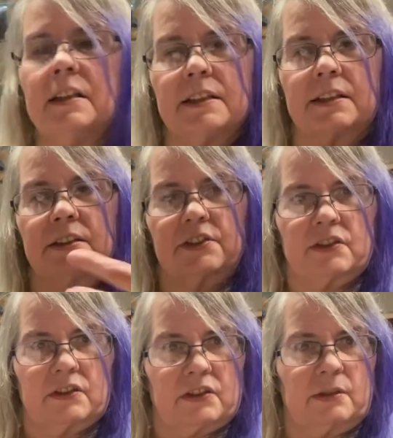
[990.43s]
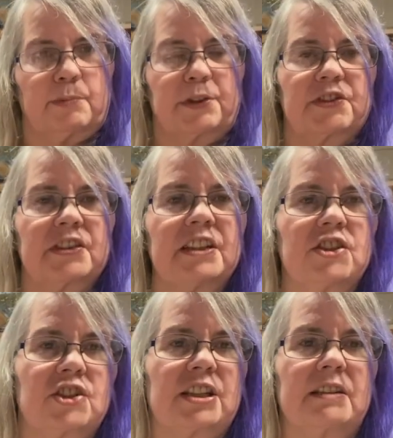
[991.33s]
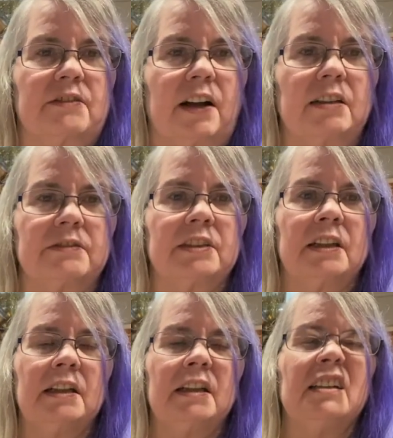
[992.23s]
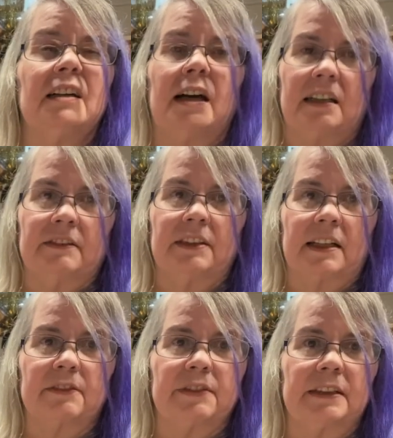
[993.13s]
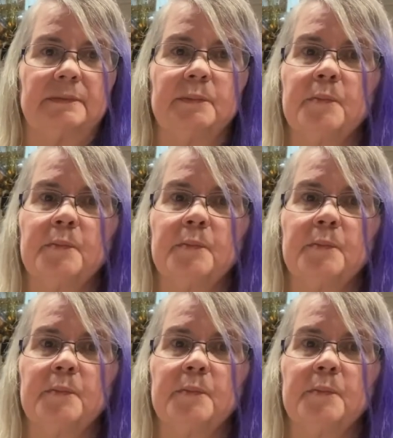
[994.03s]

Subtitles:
There is some prestige involved. Hell of a lot of fun.